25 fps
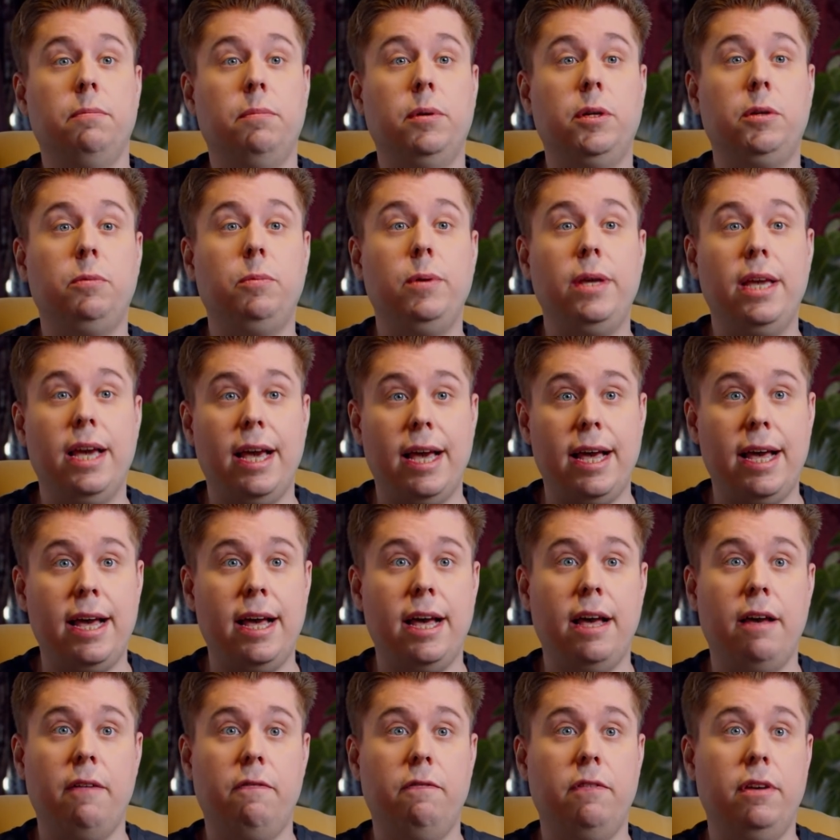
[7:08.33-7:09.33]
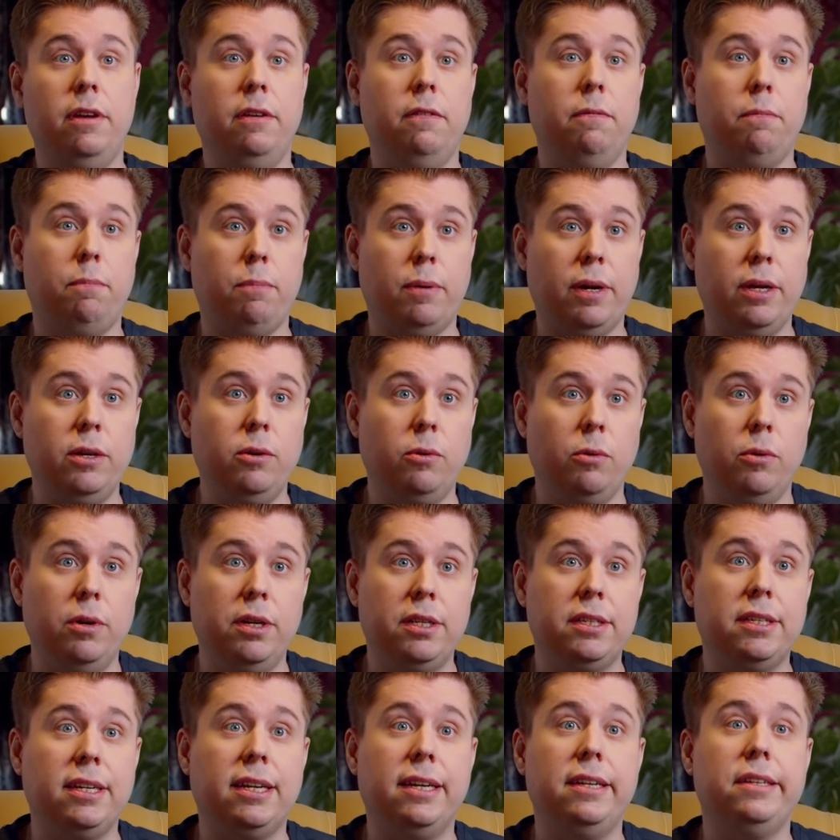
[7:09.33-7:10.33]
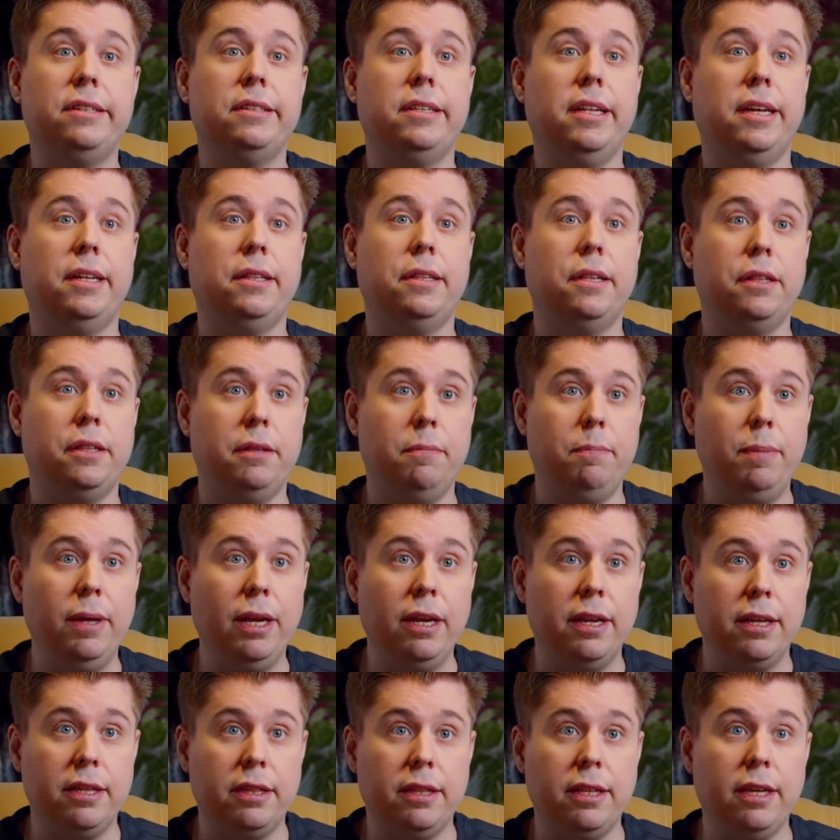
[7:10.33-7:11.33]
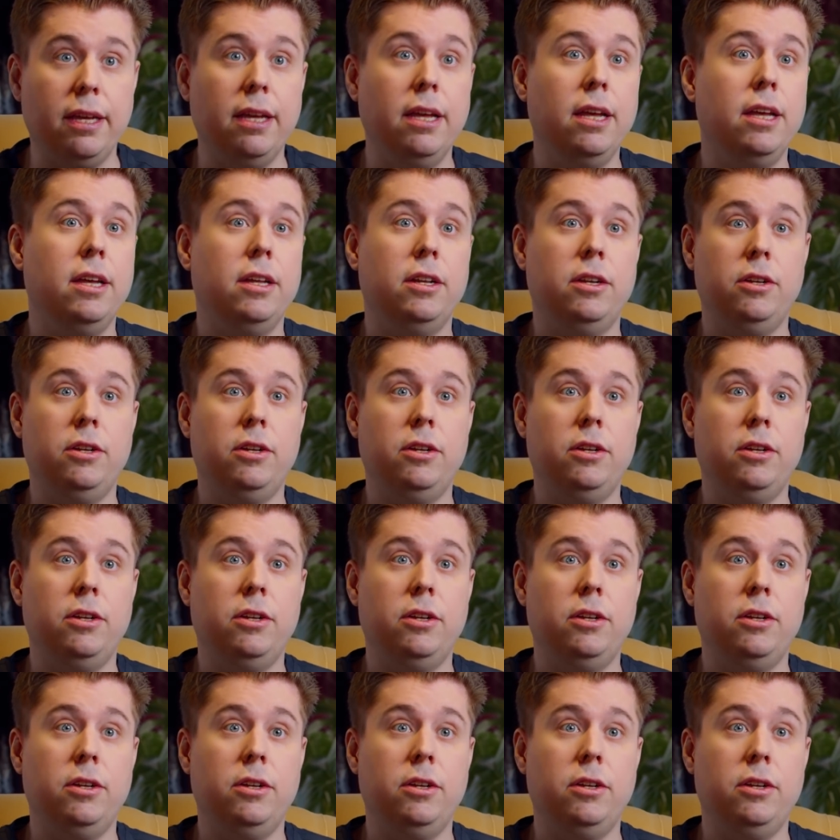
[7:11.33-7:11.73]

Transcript: But we have prioritized accessibility,